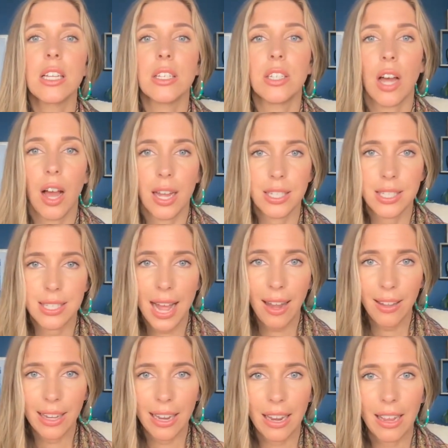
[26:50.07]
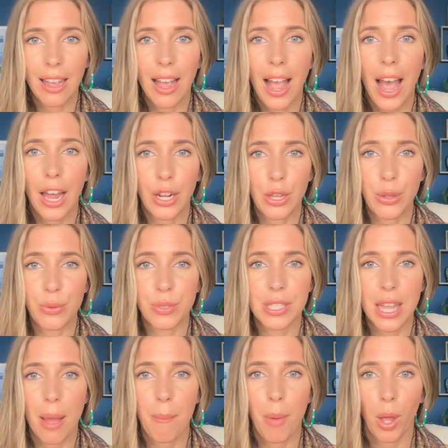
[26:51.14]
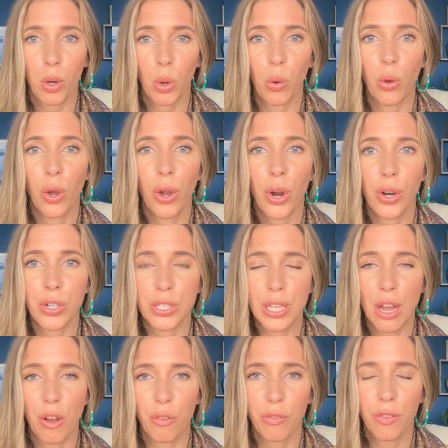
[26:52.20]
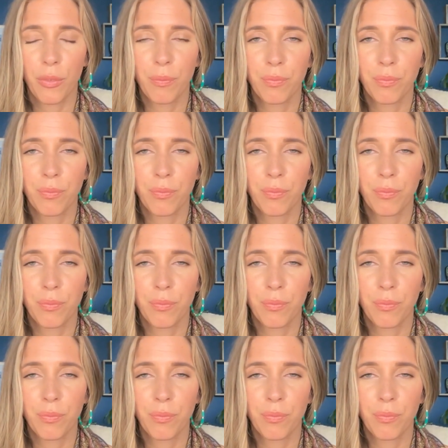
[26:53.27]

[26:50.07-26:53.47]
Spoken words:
taught Sally how to use that model herself.